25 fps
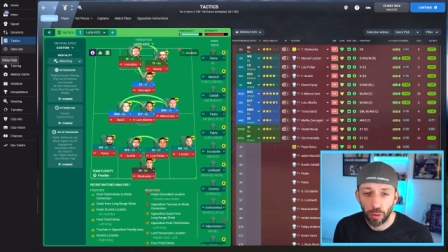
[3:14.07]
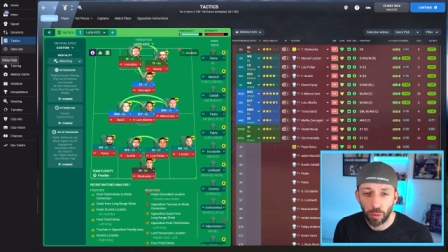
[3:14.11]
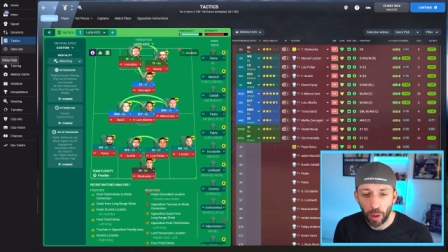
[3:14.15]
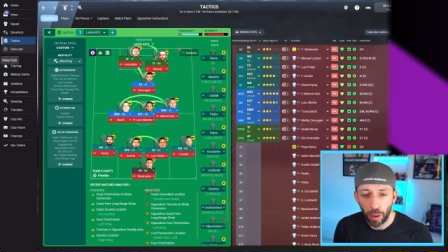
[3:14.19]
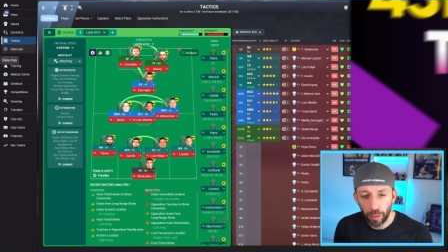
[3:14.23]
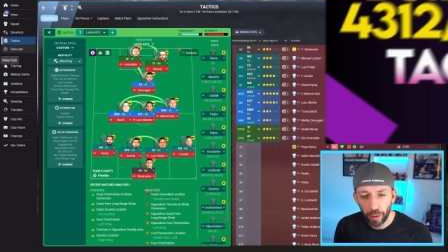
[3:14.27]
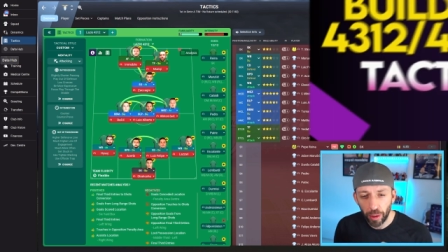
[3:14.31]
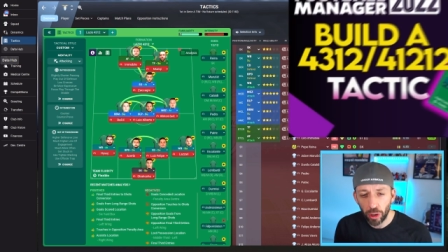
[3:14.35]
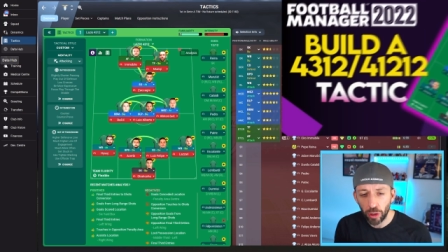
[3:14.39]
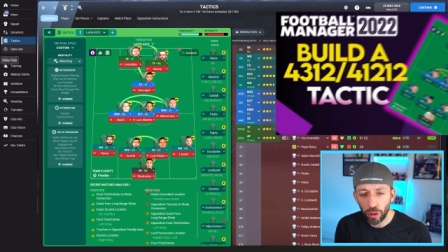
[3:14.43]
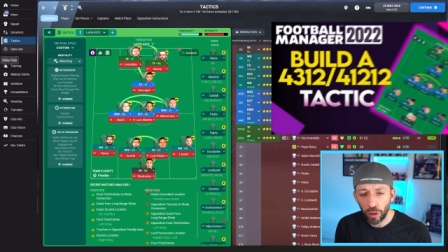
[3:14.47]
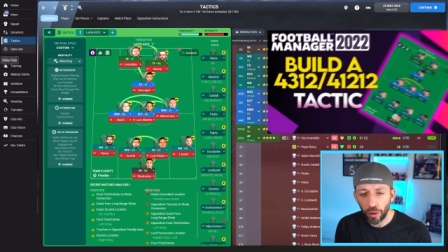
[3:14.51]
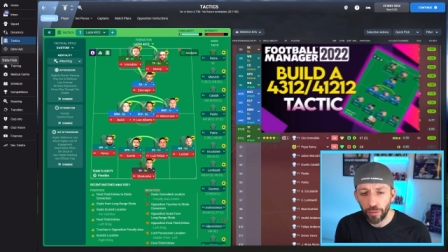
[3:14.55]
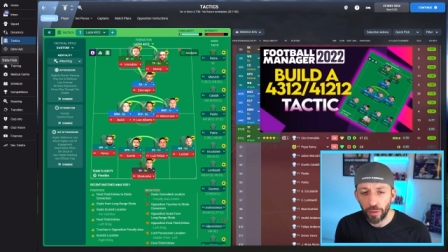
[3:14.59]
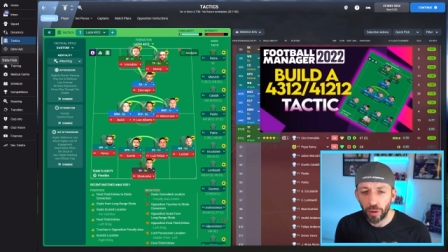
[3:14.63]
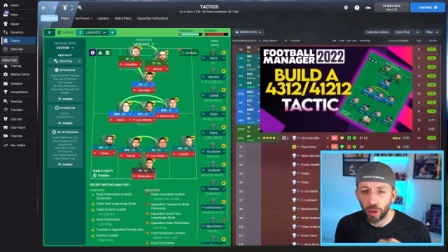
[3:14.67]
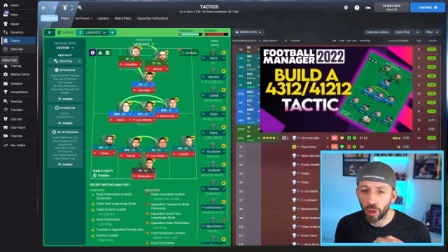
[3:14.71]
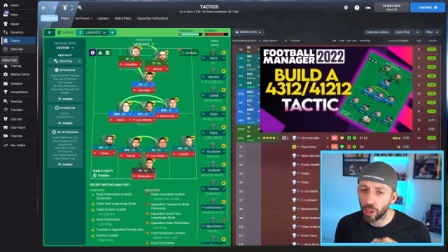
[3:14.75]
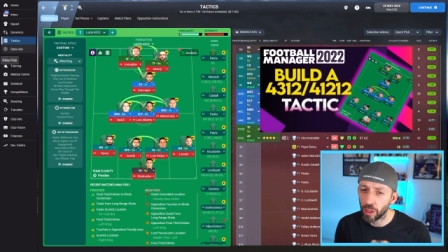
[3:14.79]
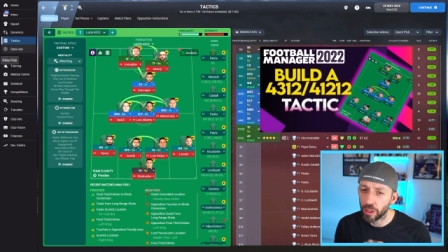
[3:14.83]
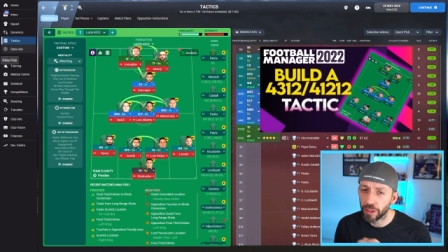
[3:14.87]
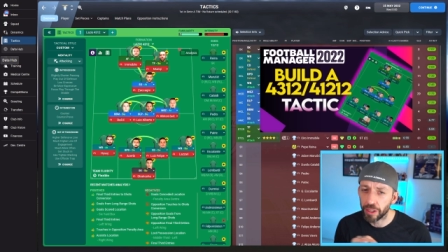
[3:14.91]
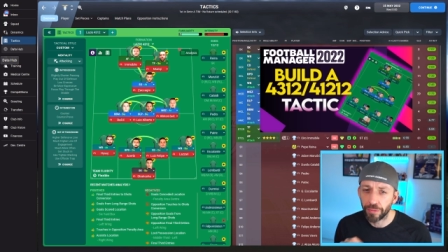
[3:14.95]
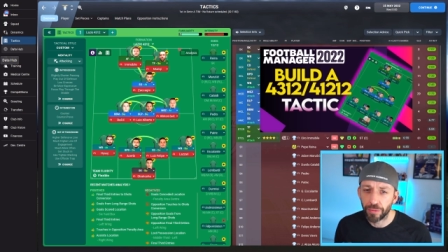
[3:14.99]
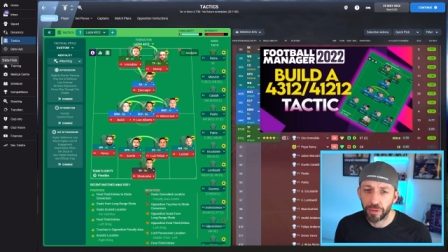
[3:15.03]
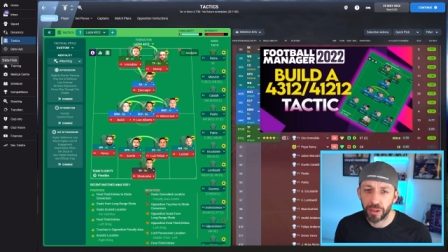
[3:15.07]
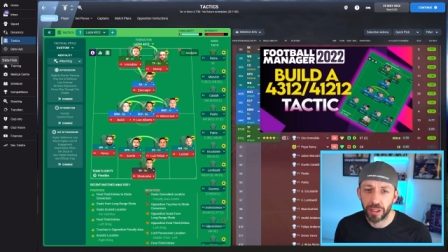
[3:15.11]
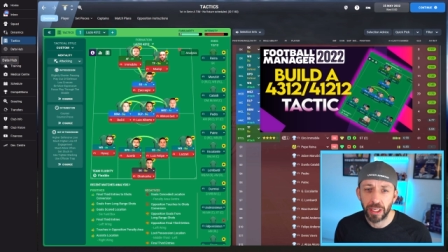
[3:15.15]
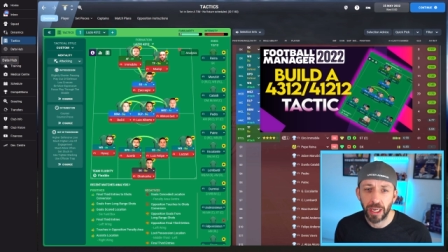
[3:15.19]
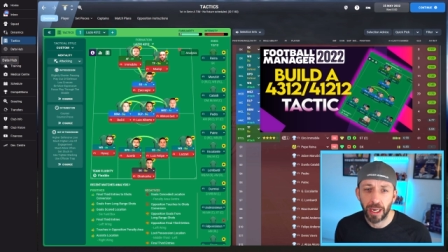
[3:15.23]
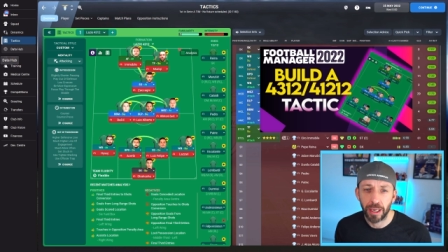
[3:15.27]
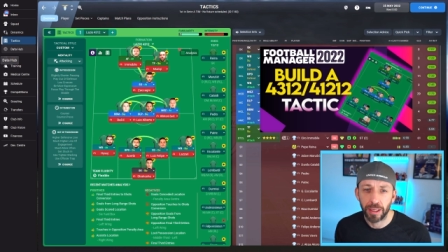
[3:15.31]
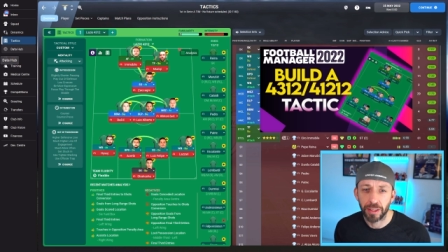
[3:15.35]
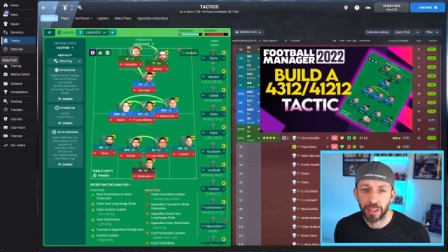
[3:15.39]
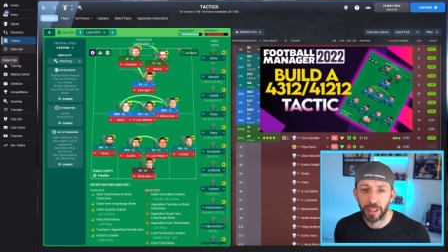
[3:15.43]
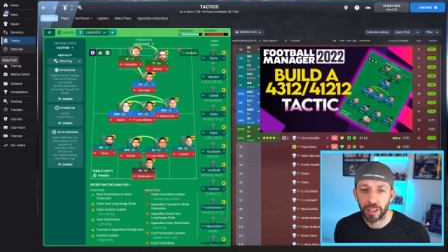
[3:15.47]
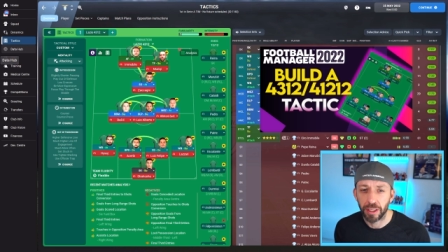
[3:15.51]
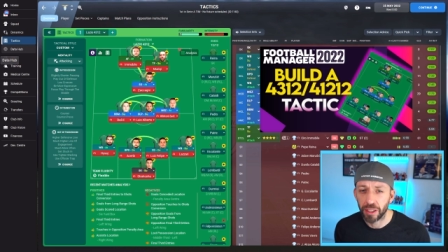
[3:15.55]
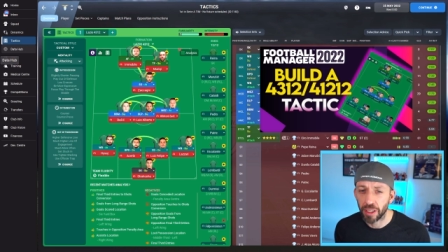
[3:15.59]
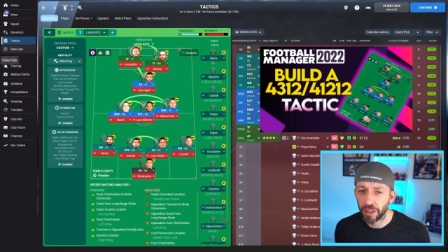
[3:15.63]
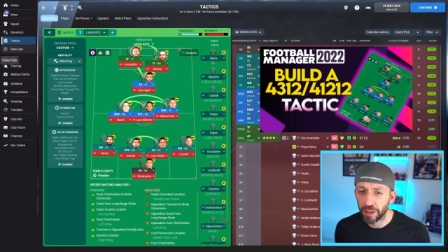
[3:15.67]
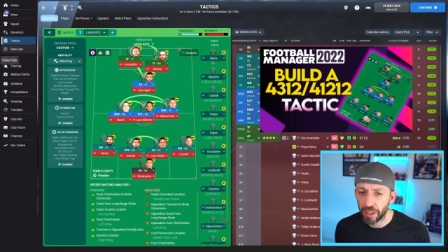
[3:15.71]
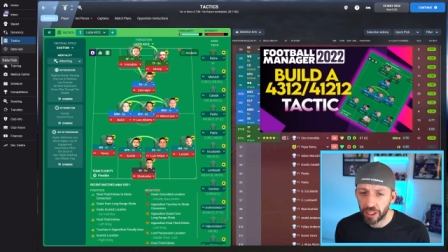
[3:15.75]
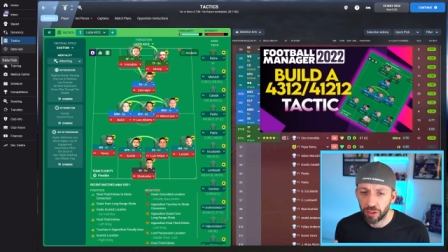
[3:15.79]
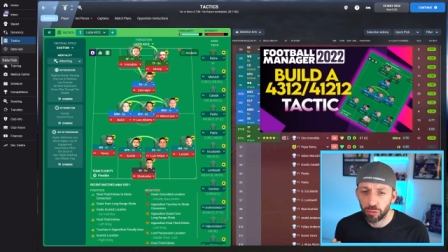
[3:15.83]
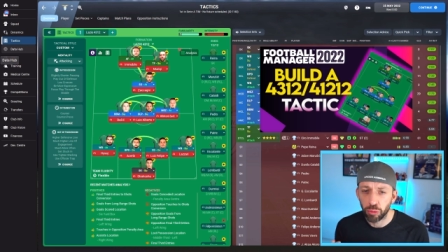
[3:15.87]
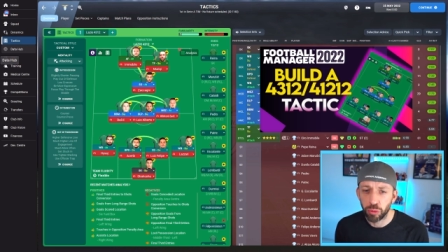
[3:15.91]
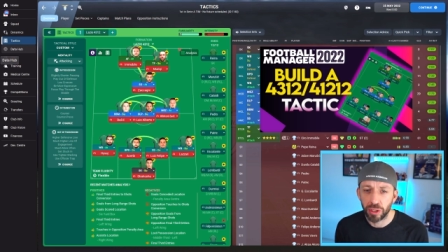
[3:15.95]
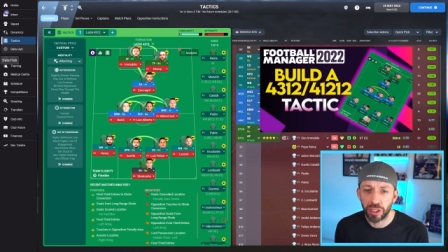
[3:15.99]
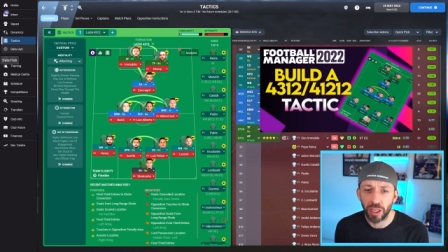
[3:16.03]
where we cover all the different tactics, and
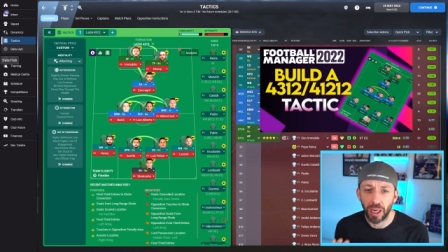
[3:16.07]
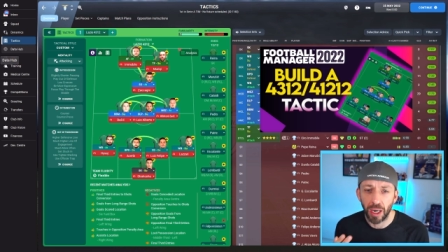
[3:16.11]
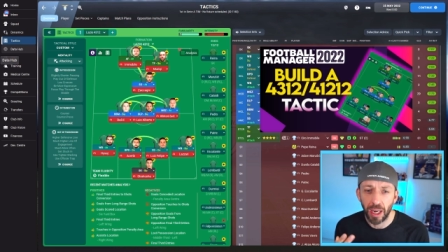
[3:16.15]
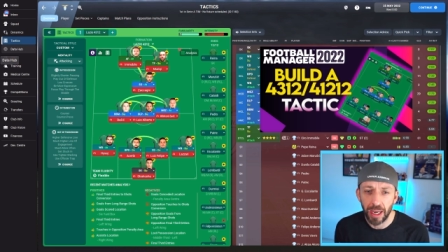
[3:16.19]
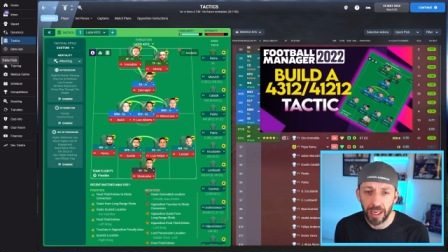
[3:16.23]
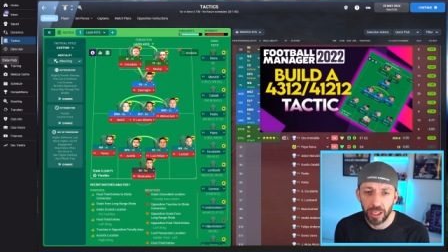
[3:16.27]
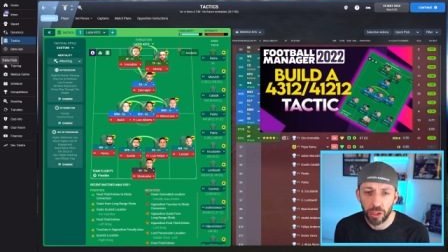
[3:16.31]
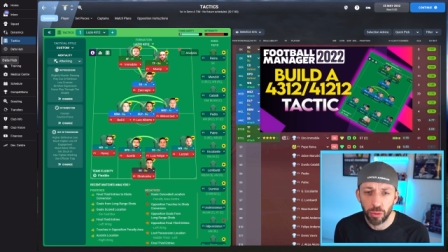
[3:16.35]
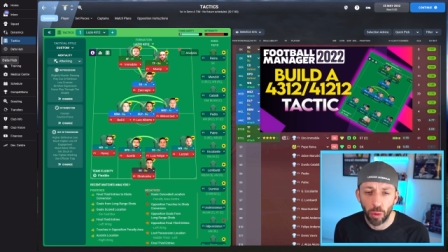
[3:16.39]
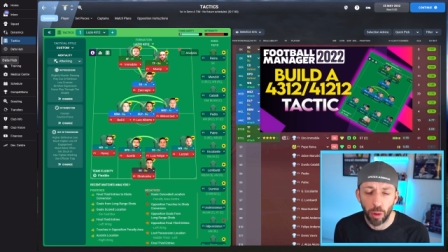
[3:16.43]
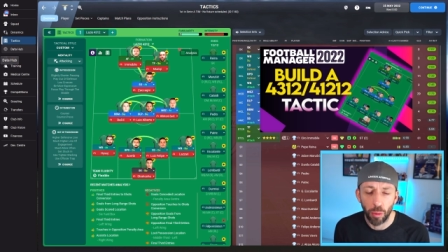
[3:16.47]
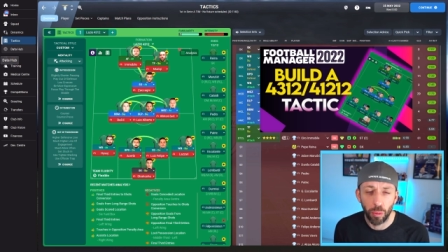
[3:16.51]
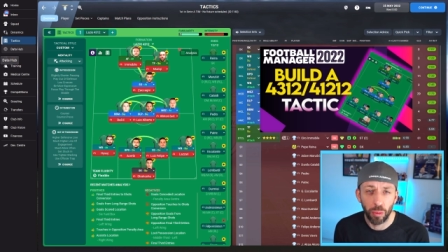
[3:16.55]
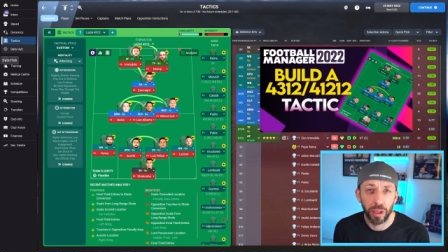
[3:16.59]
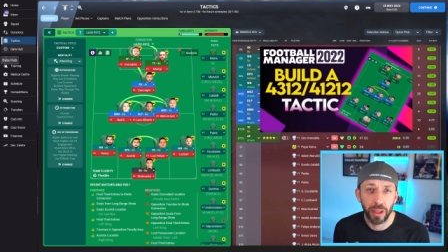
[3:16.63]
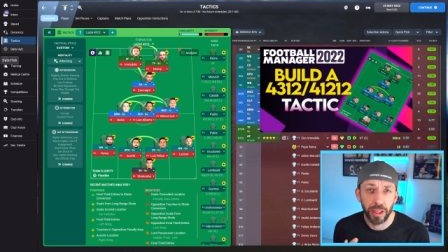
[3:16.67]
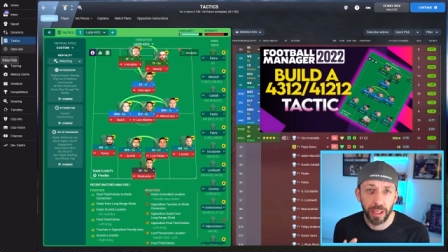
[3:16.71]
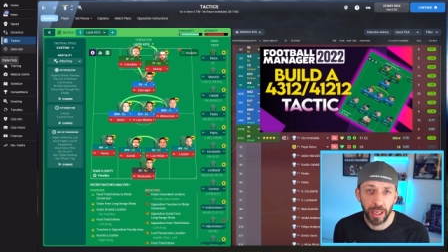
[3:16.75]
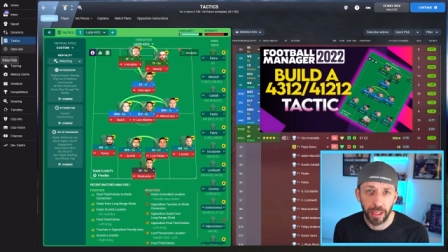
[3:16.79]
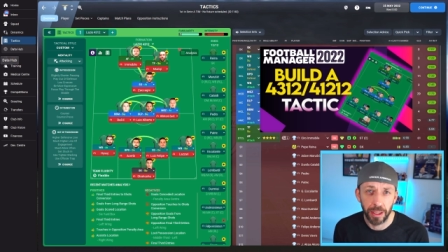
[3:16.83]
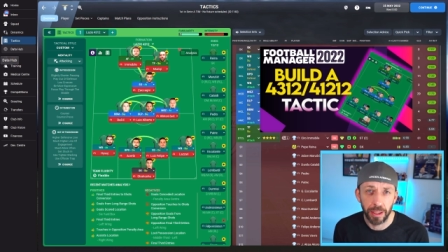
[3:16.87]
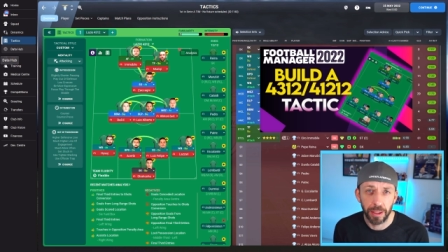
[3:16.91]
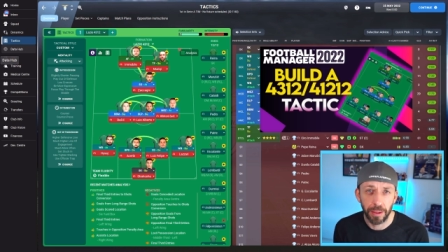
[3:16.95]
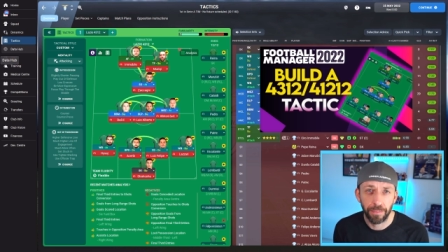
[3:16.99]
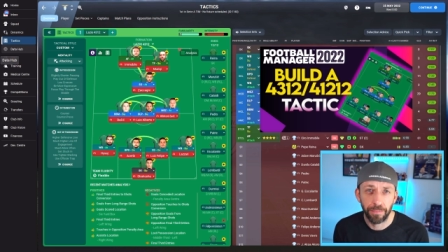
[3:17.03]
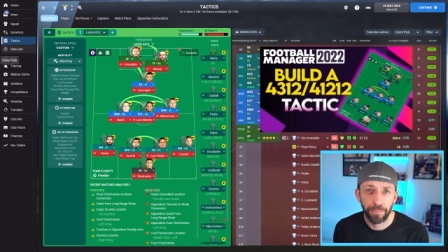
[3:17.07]
this was the last one we did.